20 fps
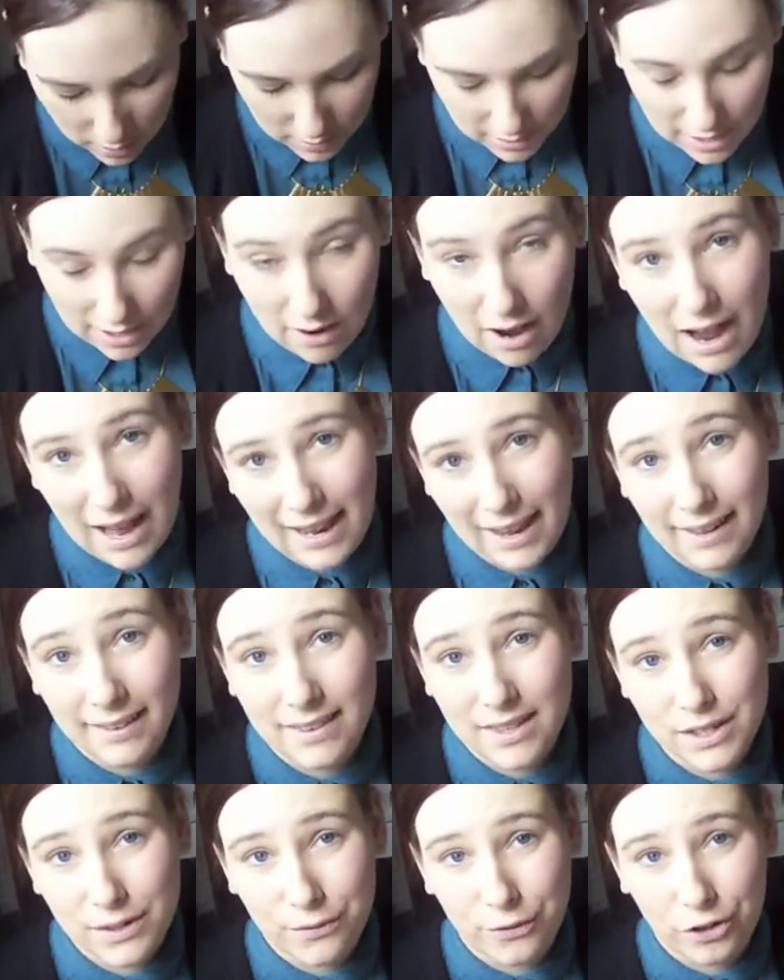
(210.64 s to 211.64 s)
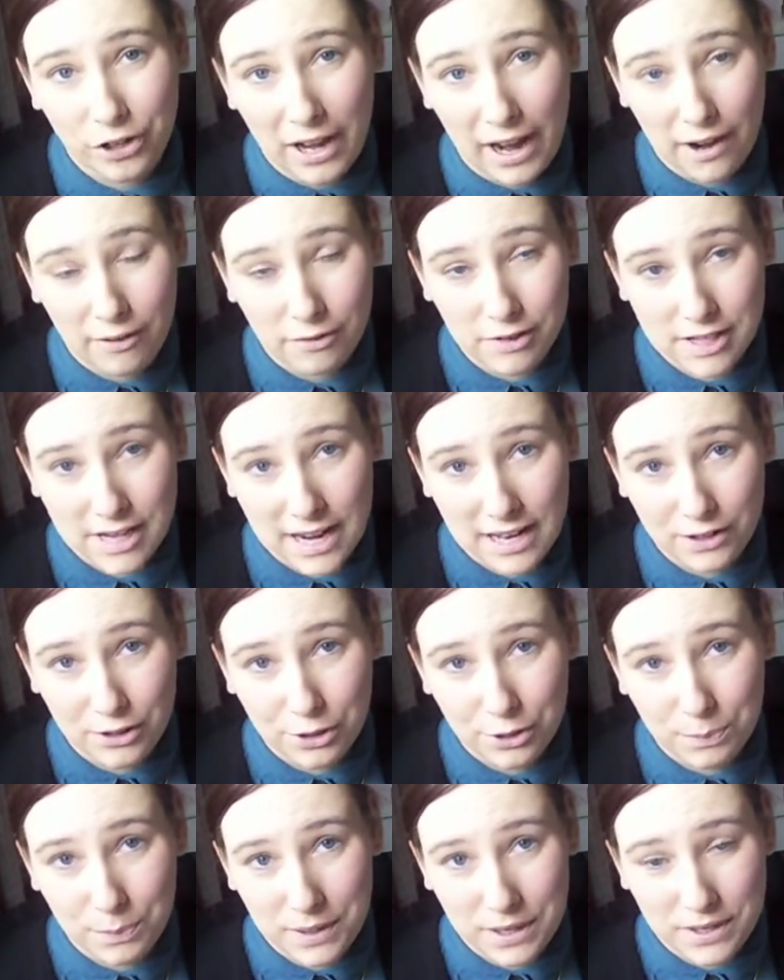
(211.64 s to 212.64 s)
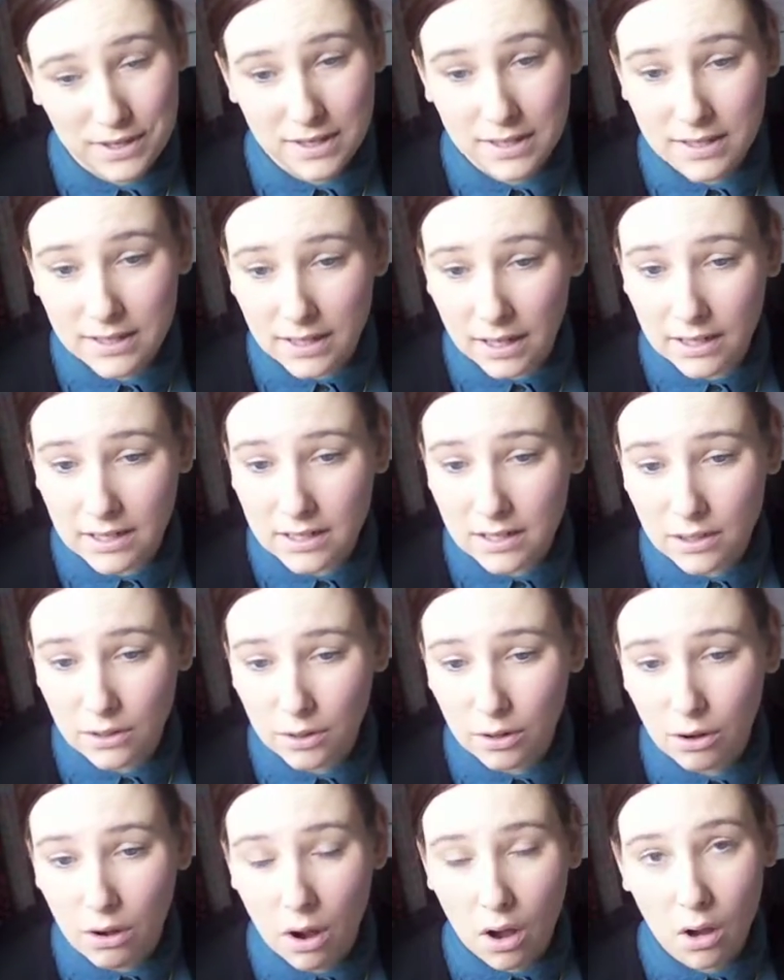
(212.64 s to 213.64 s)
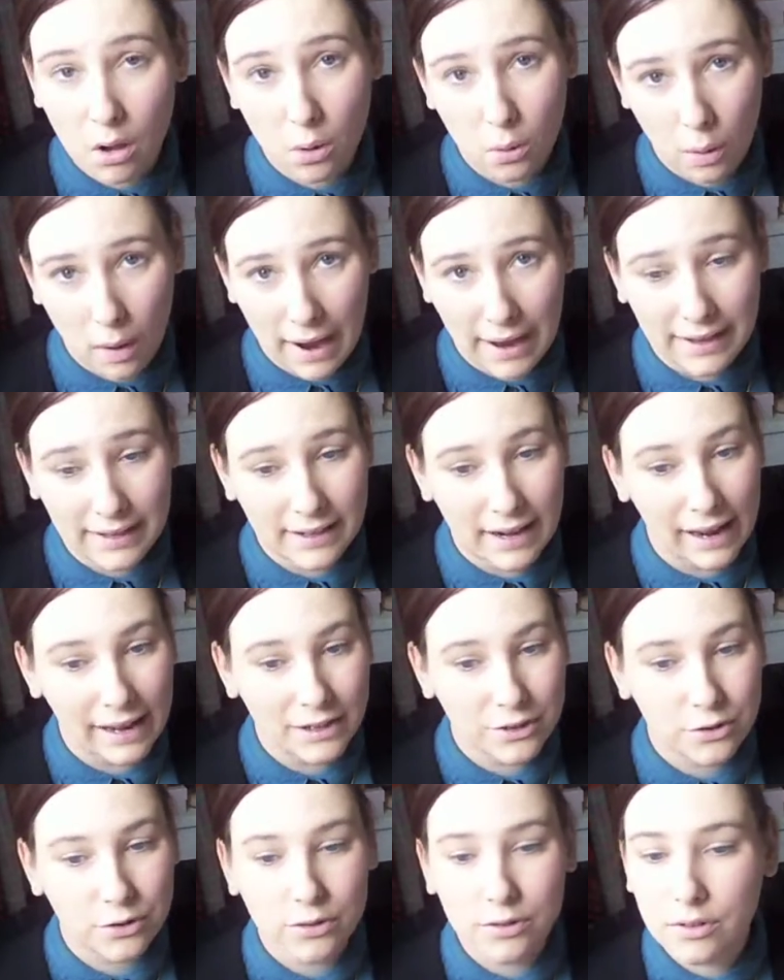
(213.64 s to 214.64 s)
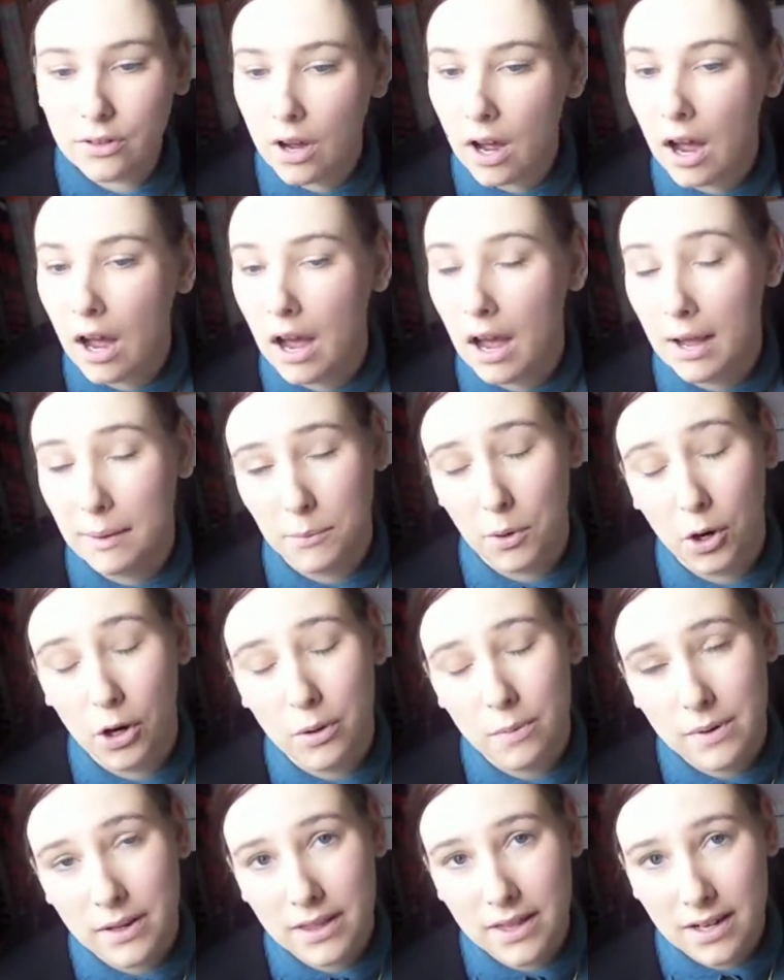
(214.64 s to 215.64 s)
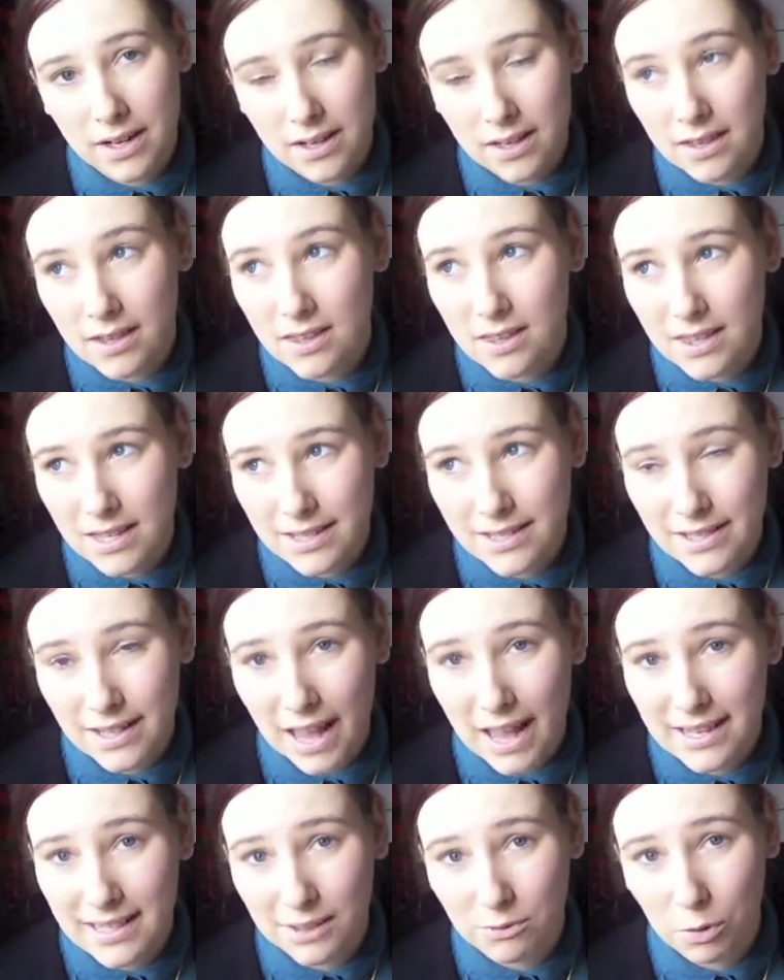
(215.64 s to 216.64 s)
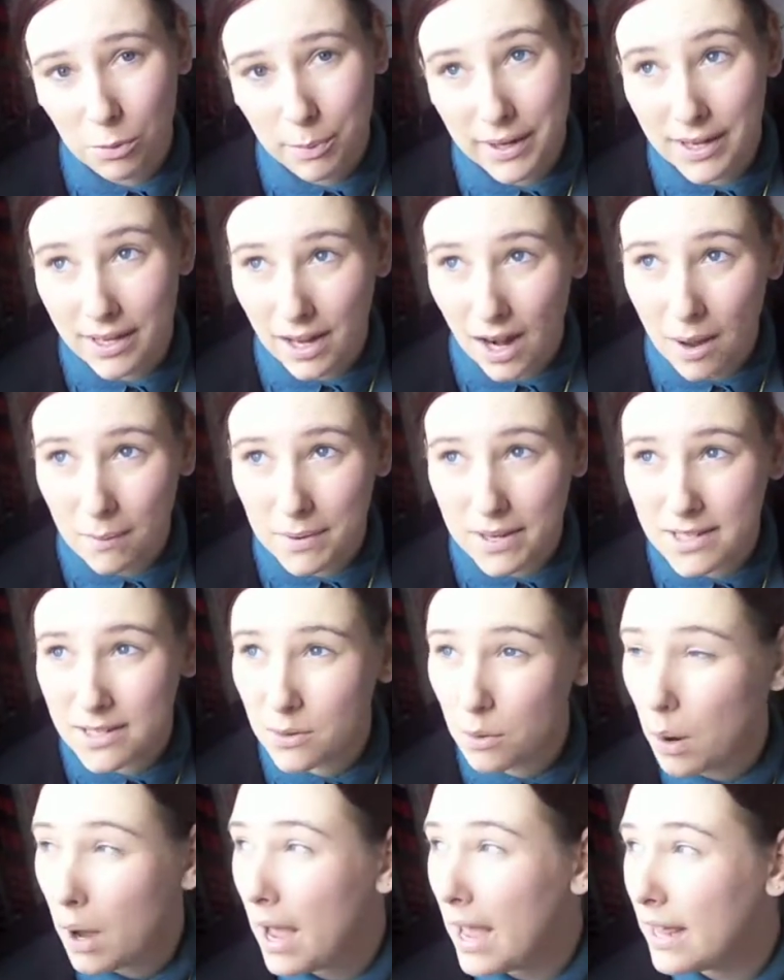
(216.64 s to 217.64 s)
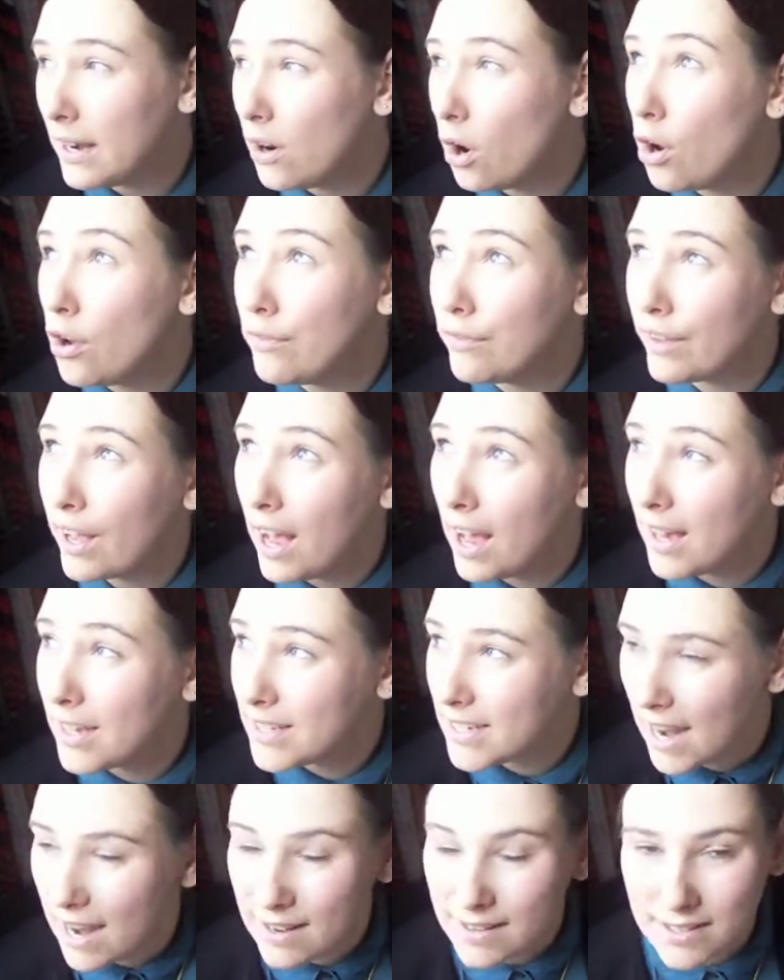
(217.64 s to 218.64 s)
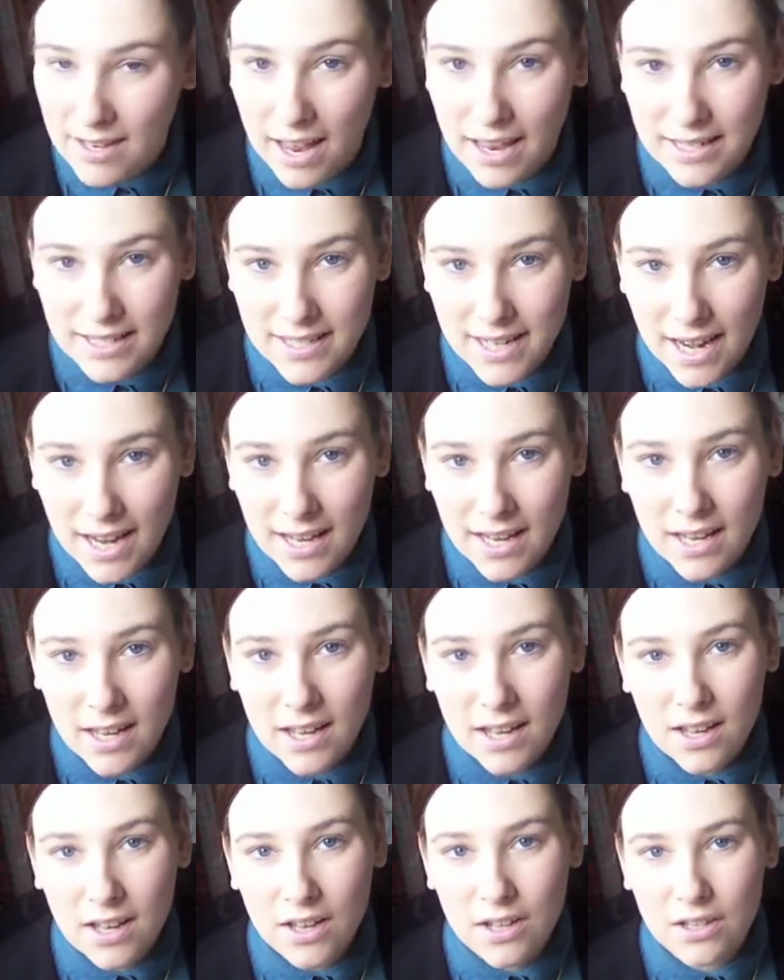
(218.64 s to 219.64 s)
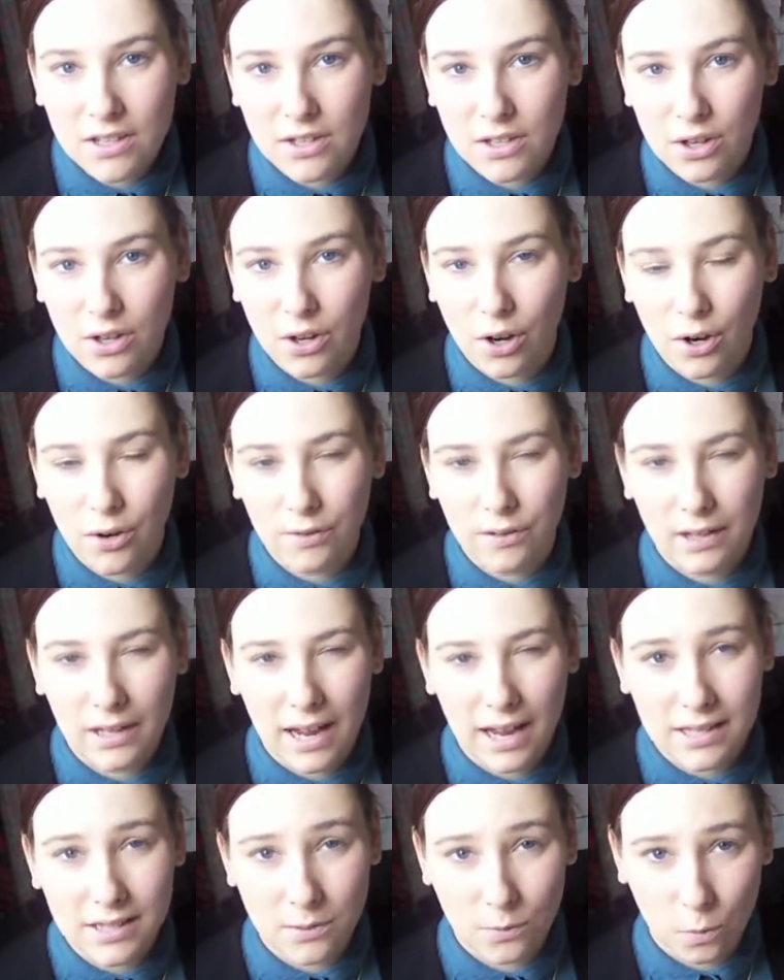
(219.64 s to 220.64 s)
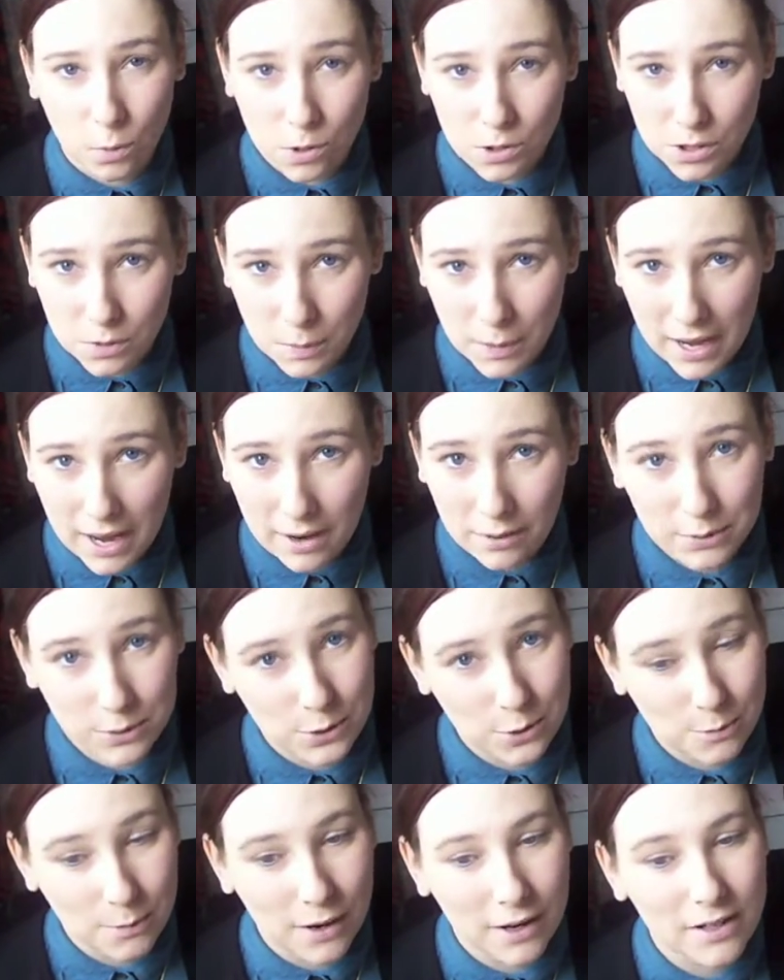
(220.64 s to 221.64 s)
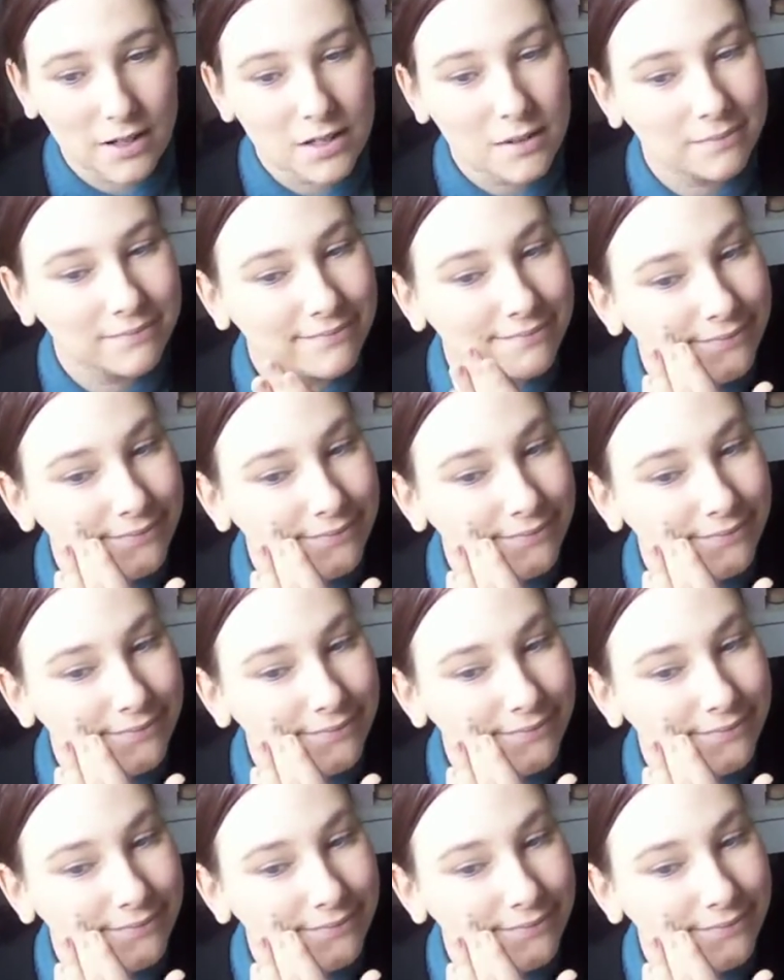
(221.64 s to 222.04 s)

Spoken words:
Now I like this for an everyday look because it does look quite natural. I'm hoping that this lighting will pick it up. It's quite overcast outside today, so hopefully it hasn't washed me out too much.